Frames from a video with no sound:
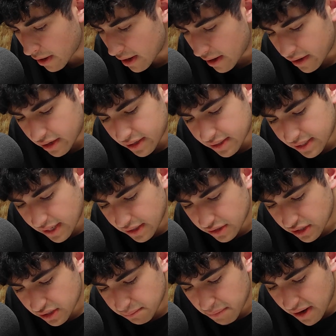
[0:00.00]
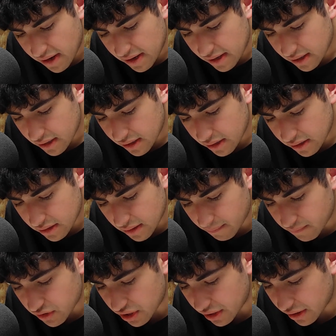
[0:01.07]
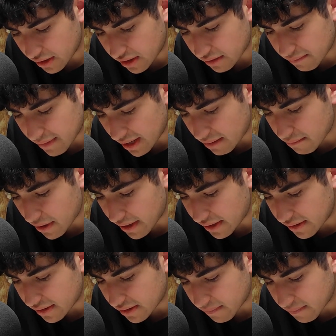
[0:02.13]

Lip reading: He says she's been in a consumption these many months.